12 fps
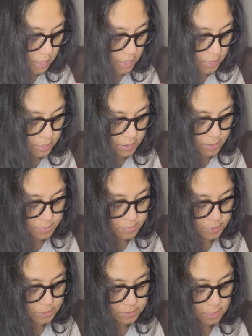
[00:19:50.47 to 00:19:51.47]
i am
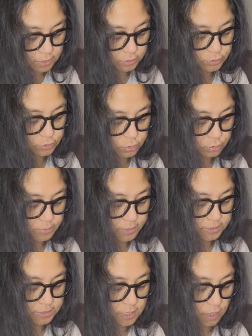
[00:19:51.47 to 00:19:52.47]
a seller to
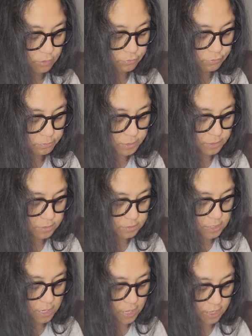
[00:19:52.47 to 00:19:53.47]
myself because
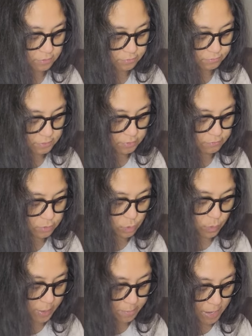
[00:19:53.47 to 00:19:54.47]
i have even though
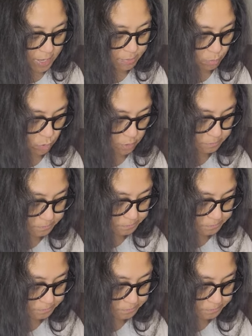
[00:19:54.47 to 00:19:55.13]
i buy more